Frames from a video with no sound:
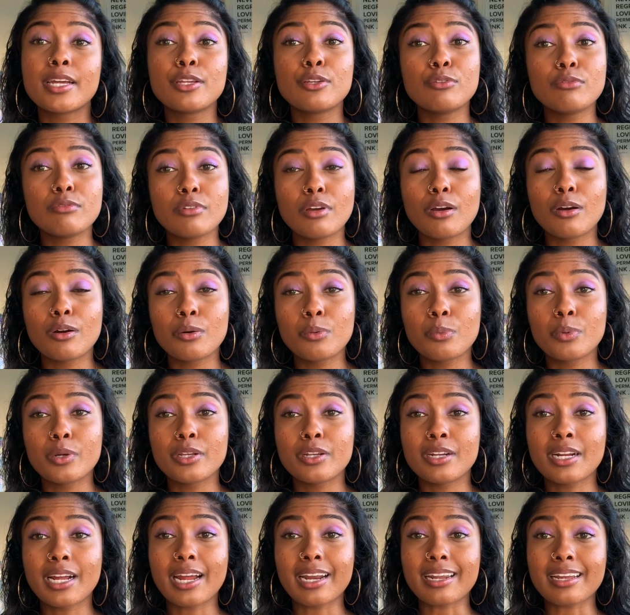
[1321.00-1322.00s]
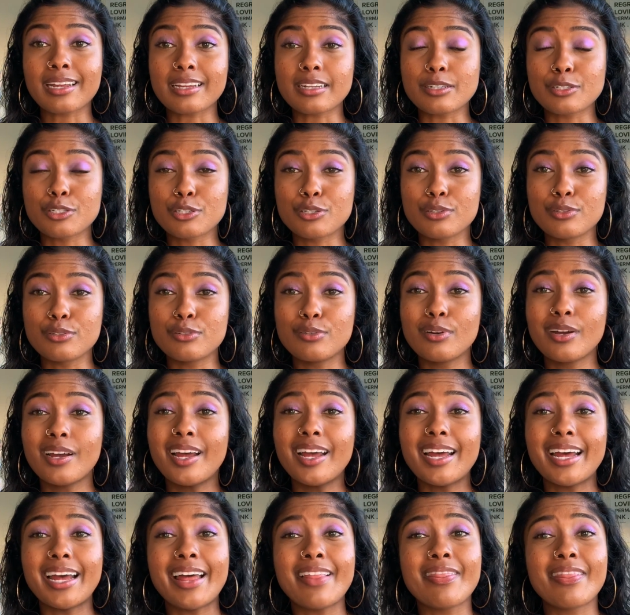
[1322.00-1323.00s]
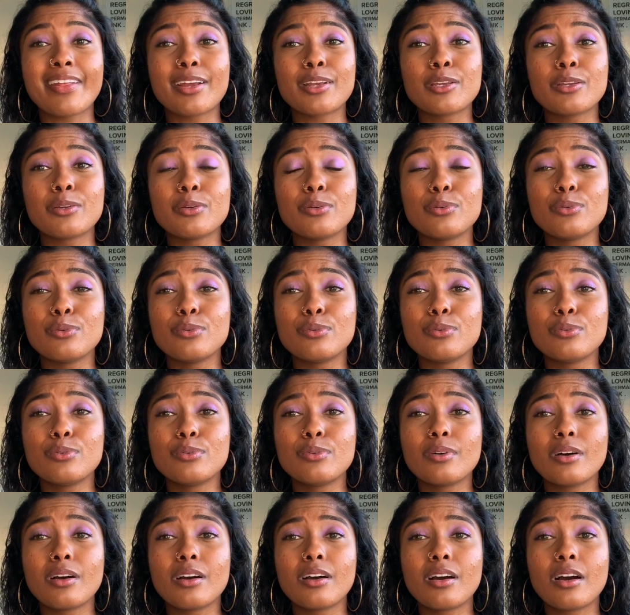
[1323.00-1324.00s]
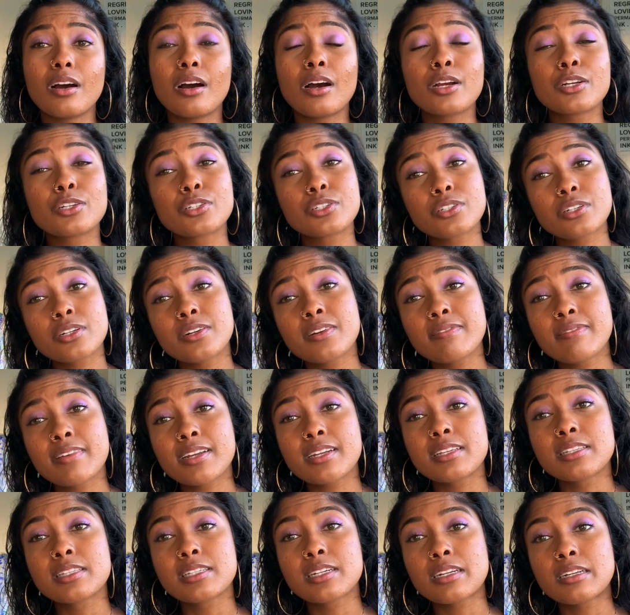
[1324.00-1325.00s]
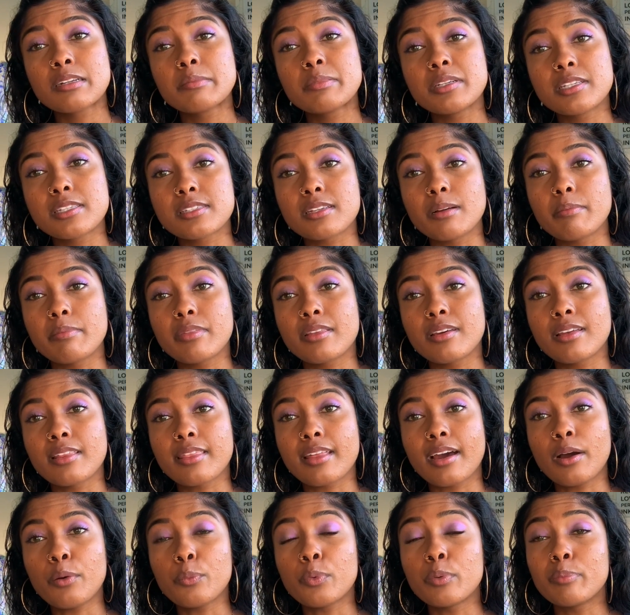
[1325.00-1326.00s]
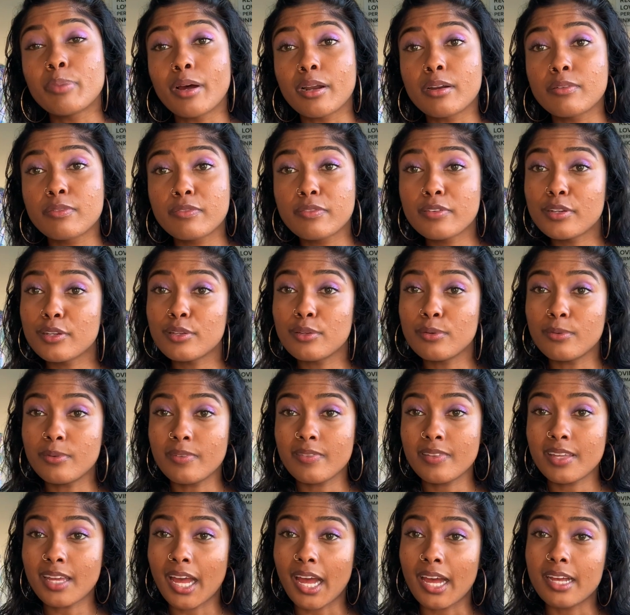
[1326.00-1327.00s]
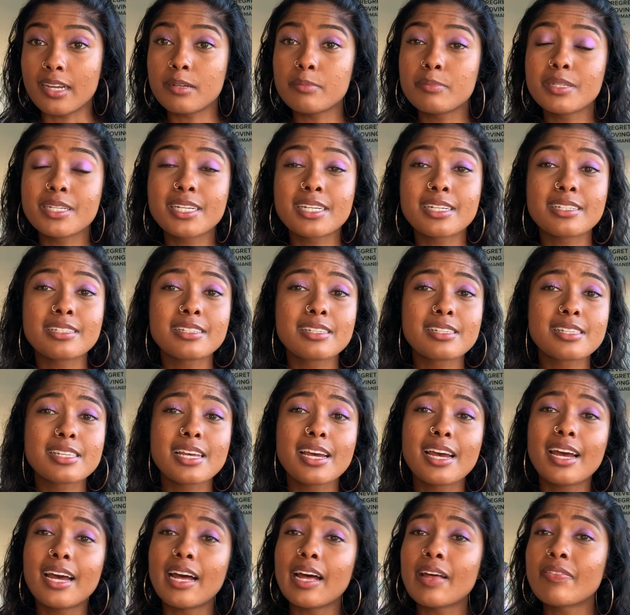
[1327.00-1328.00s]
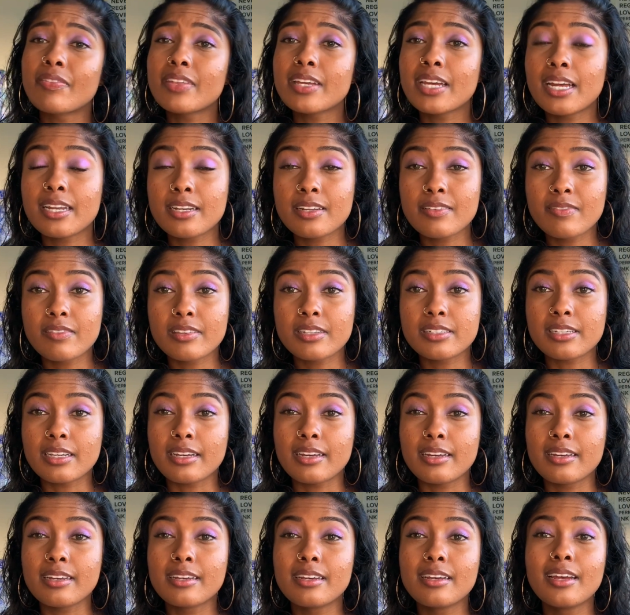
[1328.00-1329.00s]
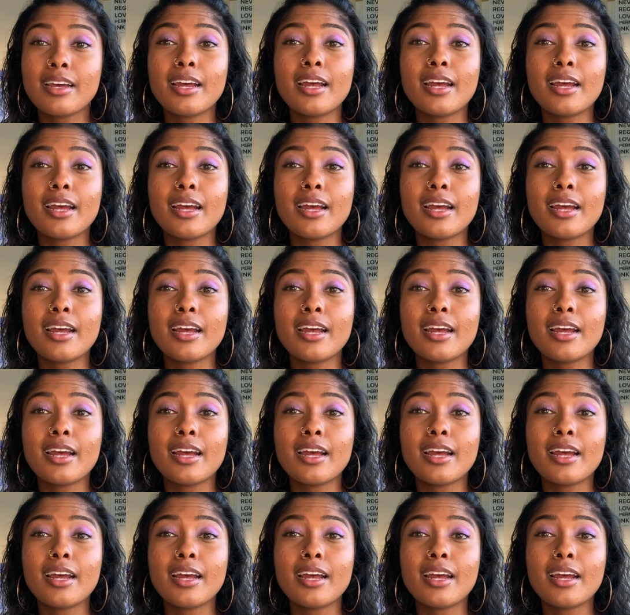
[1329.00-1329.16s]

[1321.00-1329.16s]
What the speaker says: you know what you're getting into and that you are sure that it's going to be something that will benefit you in the end, because at the end of the day,